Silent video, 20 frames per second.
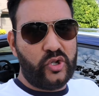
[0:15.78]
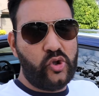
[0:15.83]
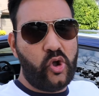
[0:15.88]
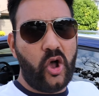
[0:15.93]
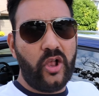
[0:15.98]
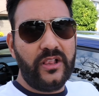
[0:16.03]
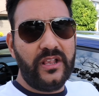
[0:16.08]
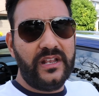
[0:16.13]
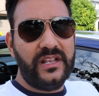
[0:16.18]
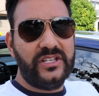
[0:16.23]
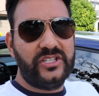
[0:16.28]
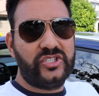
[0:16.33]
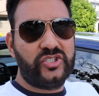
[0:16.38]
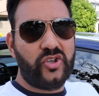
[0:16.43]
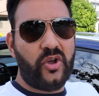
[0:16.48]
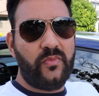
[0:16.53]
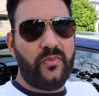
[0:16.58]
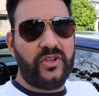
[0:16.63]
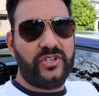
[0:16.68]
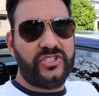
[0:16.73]
The quality is
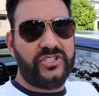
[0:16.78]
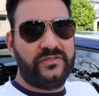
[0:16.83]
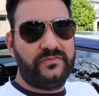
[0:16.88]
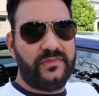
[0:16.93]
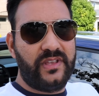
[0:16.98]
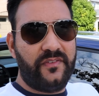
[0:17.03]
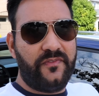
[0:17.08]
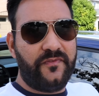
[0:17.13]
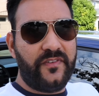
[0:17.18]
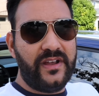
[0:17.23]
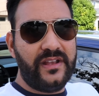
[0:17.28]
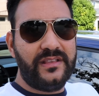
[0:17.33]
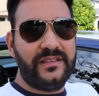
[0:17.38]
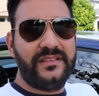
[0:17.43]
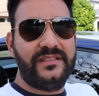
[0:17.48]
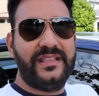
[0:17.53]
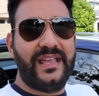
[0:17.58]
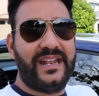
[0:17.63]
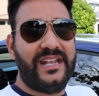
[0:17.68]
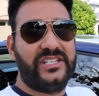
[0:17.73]
so much different
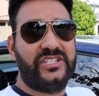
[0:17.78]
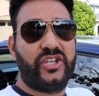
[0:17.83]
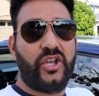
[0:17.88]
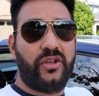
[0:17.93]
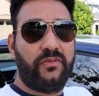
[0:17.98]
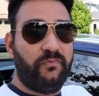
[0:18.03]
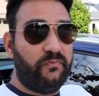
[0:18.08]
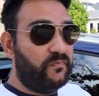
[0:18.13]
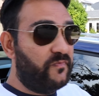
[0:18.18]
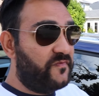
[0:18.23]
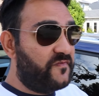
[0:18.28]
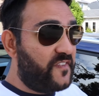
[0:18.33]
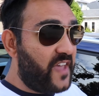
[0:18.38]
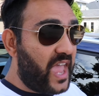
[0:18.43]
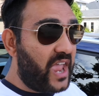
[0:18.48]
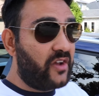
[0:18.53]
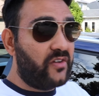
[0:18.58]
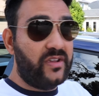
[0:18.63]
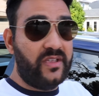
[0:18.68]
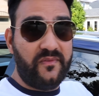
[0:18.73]
that it's
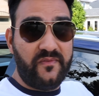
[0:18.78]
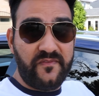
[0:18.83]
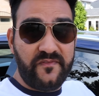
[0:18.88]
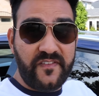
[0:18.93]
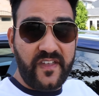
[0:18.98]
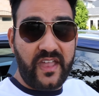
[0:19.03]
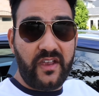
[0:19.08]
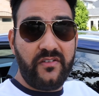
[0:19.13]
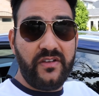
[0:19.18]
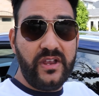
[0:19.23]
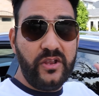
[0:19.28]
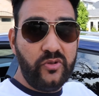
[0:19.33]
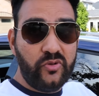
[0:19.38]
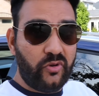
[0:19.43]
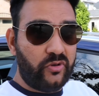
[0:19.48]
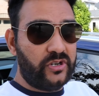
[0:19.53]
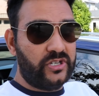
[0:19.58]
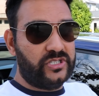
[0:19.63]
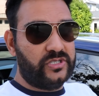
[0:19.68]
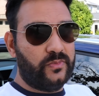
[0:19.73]
very, very
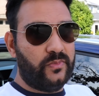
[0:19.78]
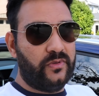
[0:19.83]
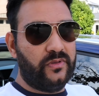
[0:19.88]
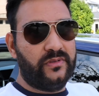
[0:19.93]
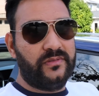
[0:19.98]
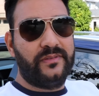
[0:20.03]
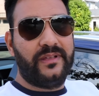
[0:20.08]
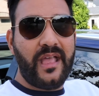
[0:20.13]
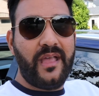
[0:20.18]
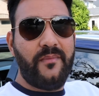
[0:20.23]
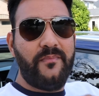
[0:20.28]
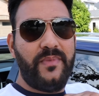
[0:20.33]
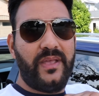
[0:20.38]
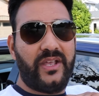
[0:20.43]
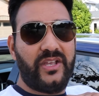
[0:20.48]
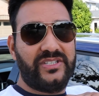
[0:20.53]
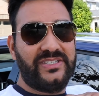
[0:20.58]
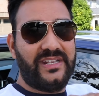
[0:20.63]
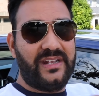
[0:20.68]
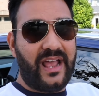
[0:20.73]
noticeable
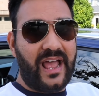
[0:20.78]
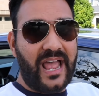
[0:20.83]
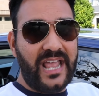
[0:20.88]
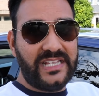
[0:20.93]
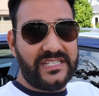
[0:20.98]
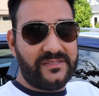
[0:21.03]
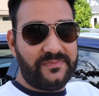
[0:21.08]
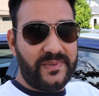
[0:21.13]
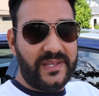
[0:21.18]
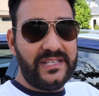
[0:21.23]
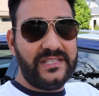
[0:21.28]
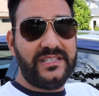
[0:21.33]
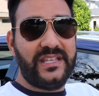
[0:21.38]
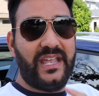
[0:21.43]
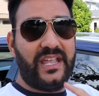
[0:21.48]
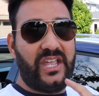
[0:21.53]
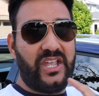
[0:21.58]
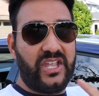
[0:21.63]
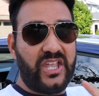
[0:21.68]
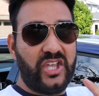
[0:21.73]
because in high speeds,
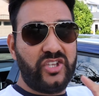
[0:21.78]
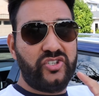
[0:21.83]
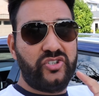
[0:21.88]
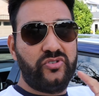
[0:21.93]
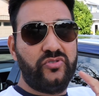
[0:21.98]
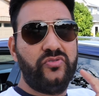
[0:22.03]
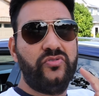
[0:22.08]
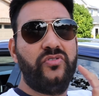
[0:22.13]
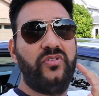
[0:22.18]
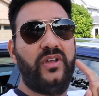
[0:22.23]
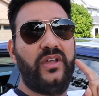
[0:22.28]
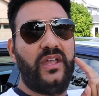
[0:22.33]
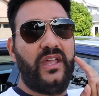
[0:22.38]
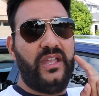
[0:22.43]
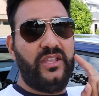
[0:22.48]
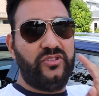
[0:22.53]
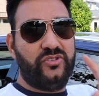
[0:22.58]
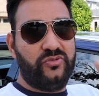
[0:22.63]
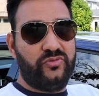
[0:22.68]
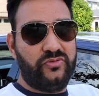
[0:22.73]
it could get you
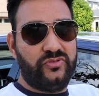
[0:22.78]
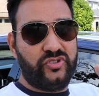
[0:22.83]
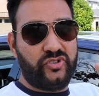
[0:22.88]
into